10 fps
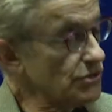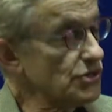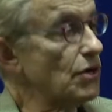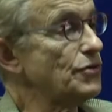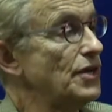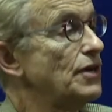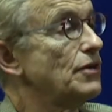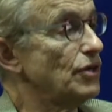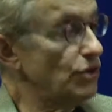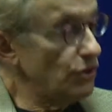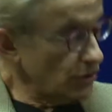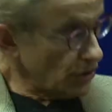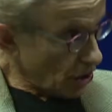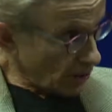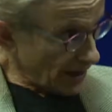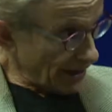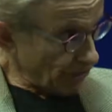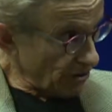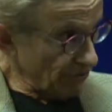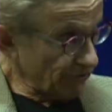so that you don't
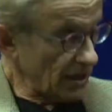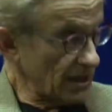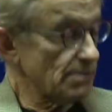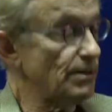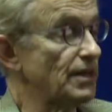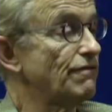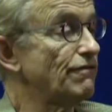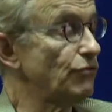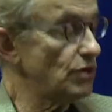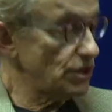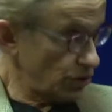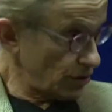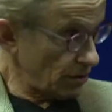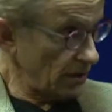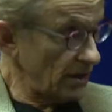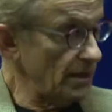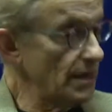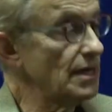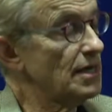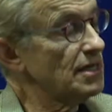get reflux. But unfortunately,
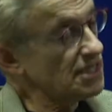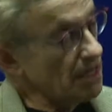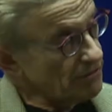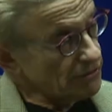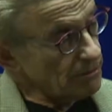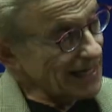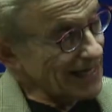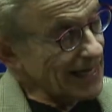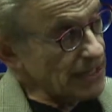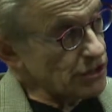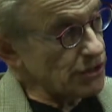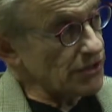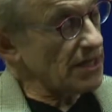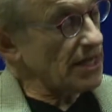some of the medications